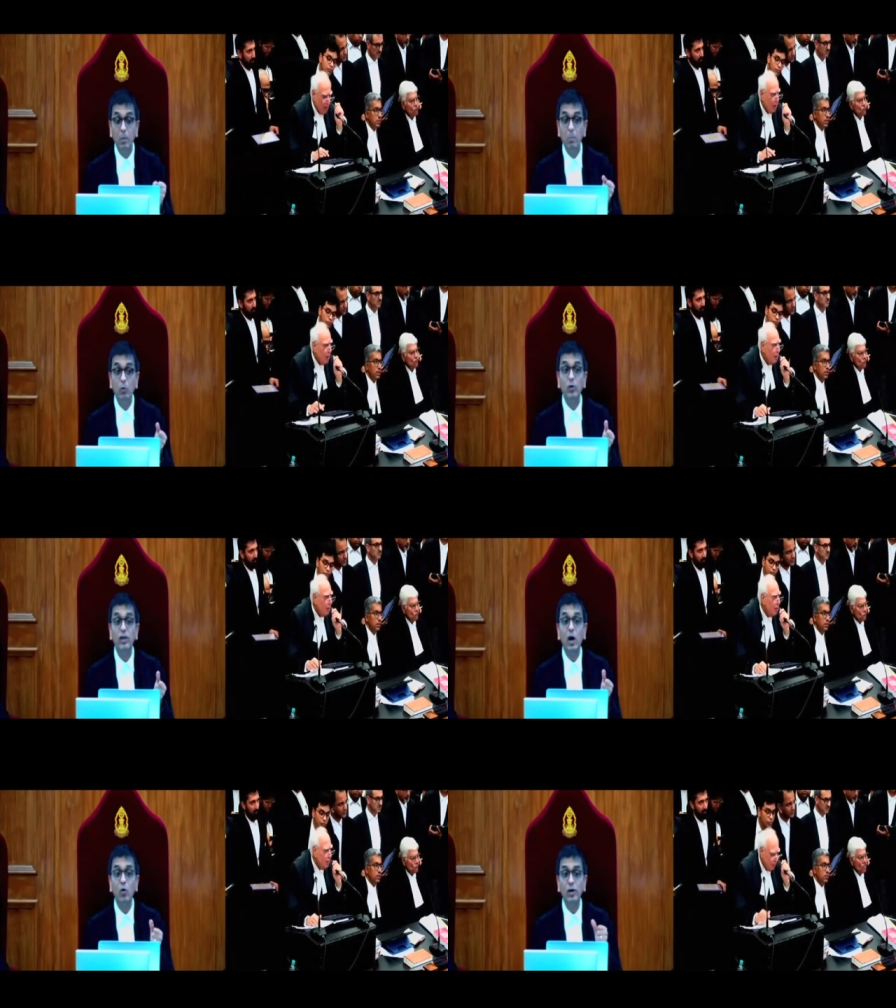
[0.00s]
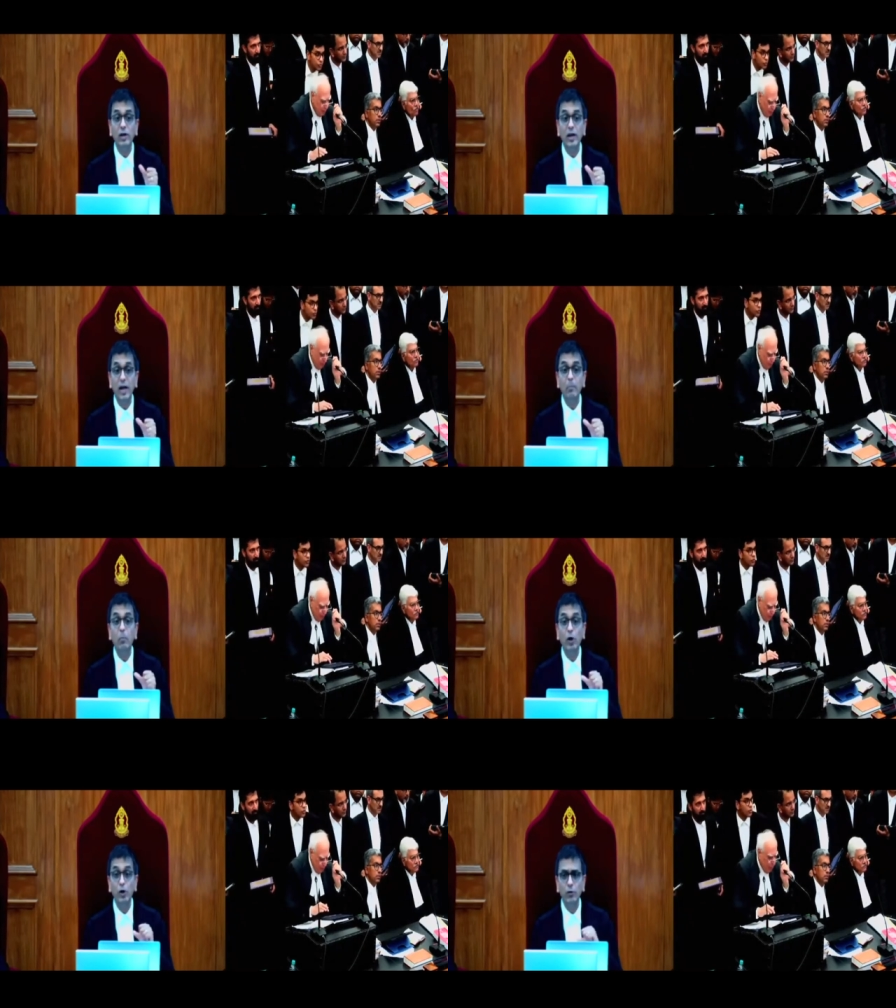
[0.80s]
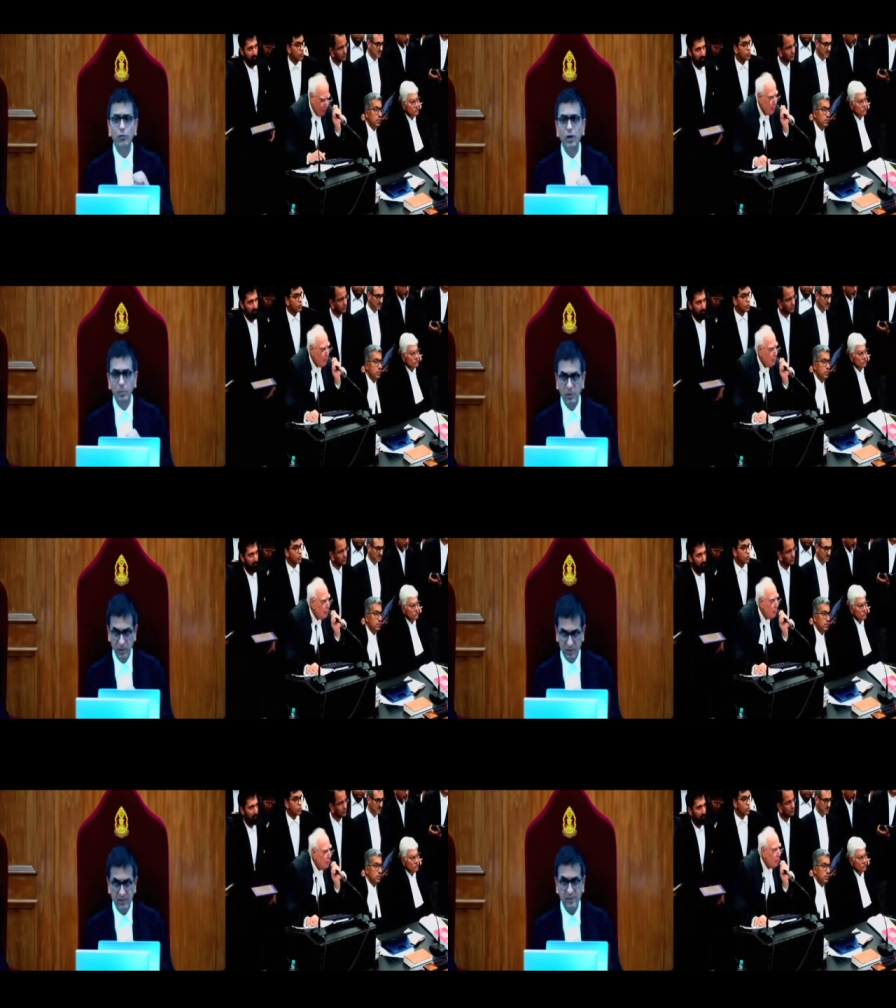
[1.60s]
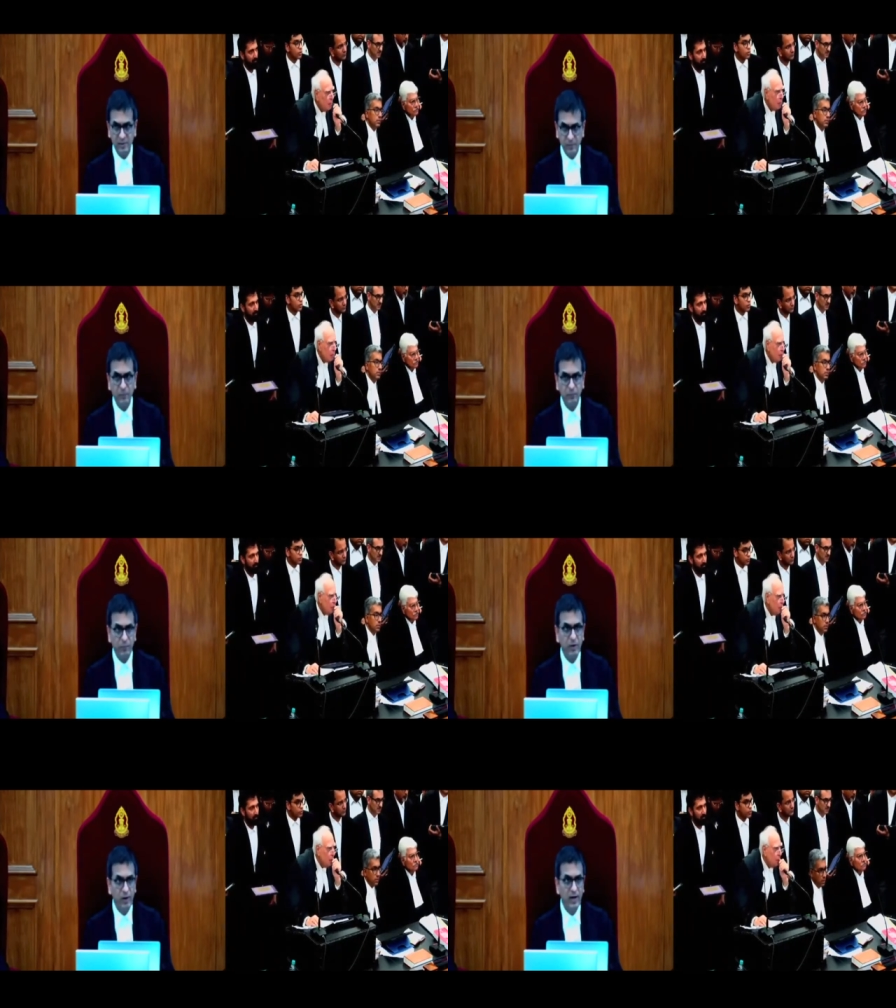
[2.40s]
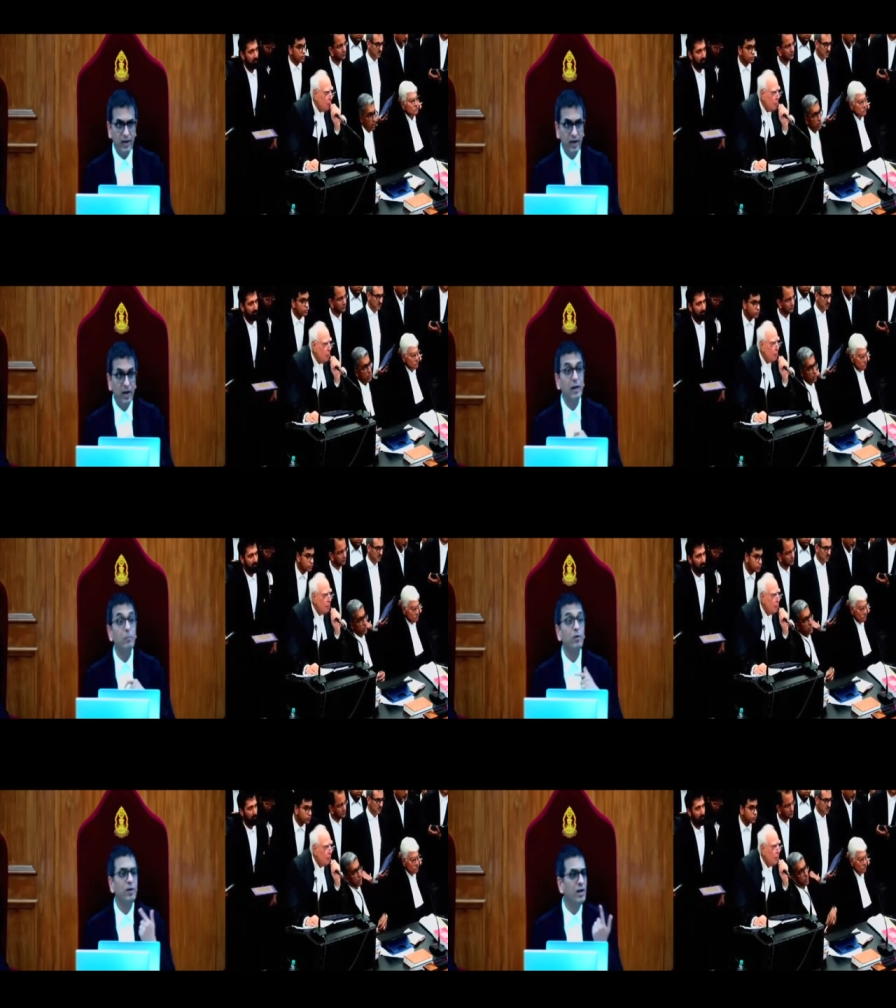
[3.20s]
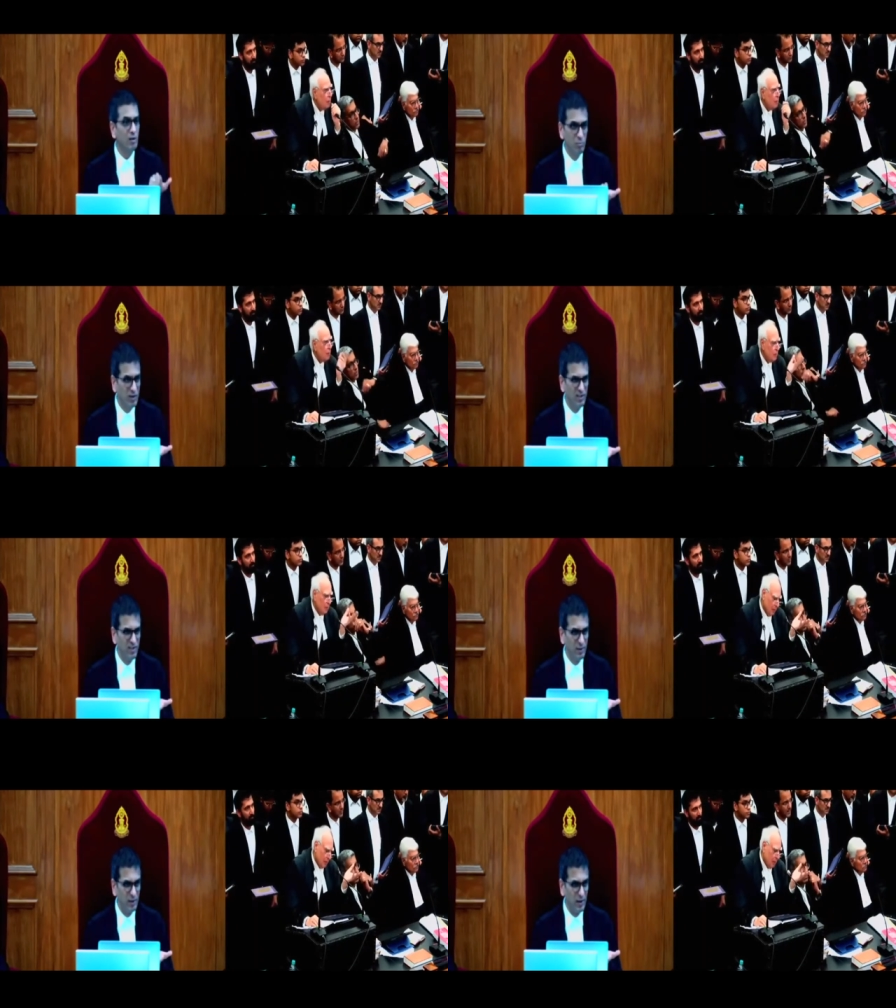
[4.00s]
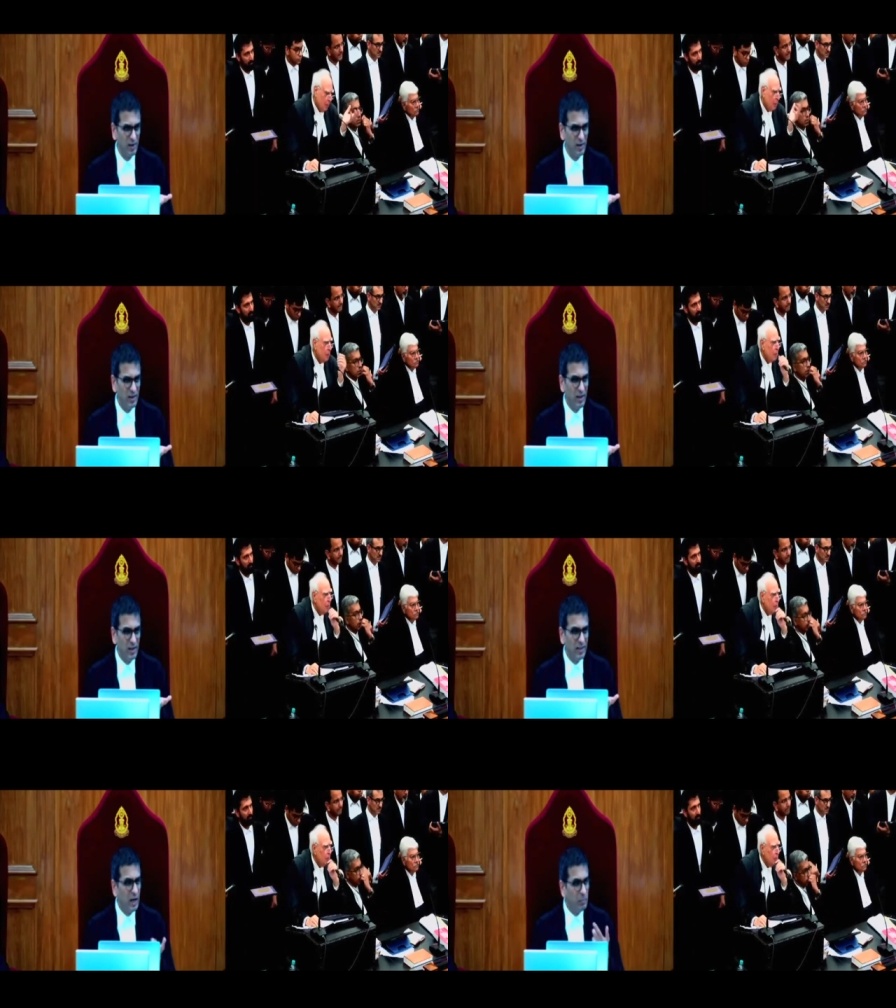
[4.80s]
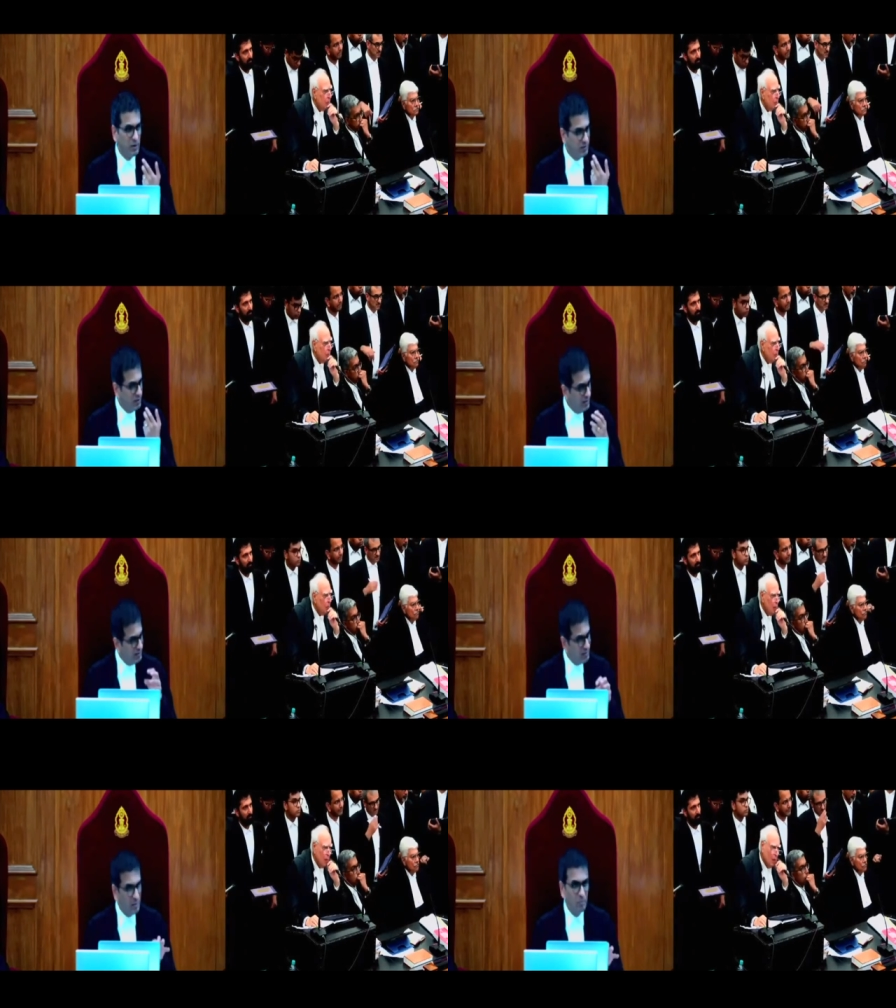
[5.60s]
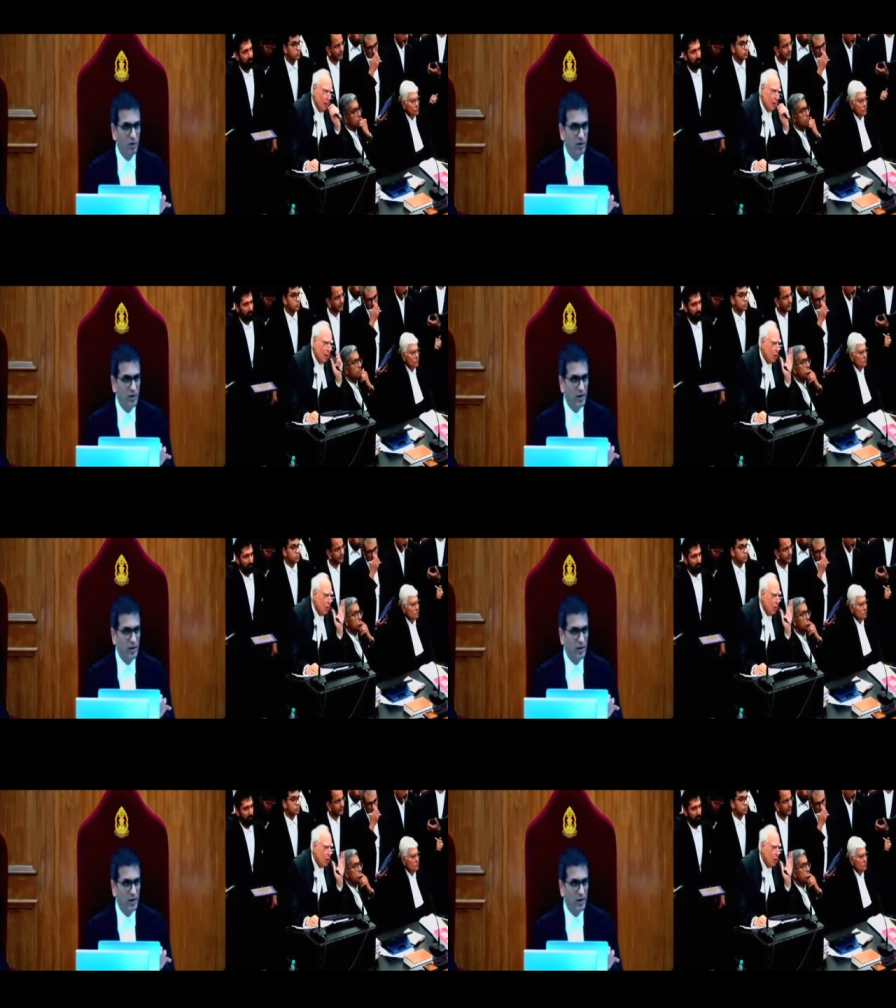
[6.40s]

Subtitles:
but without a point of terminus, right? A temporary government servant. That person is temporary